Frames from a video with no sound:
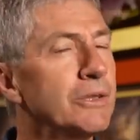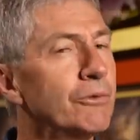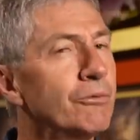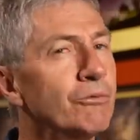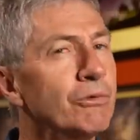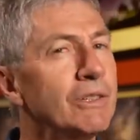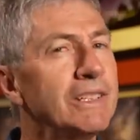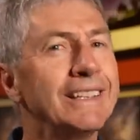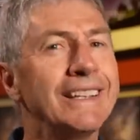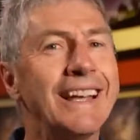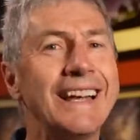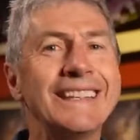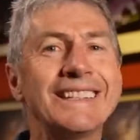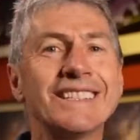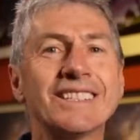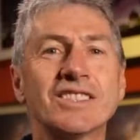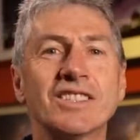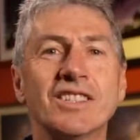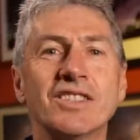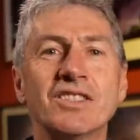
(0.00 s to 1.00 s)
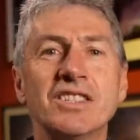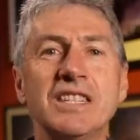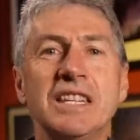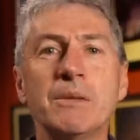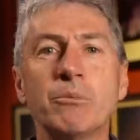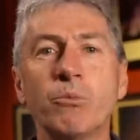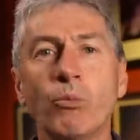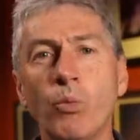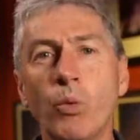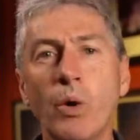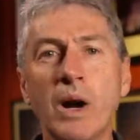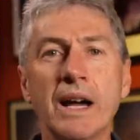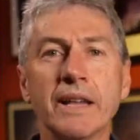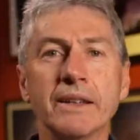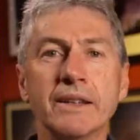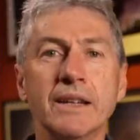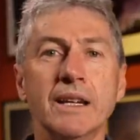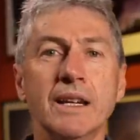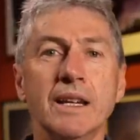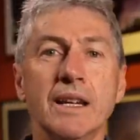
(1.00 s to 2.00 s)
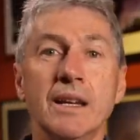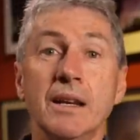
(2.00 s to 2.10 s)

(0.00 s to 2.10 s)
of relates to tip one,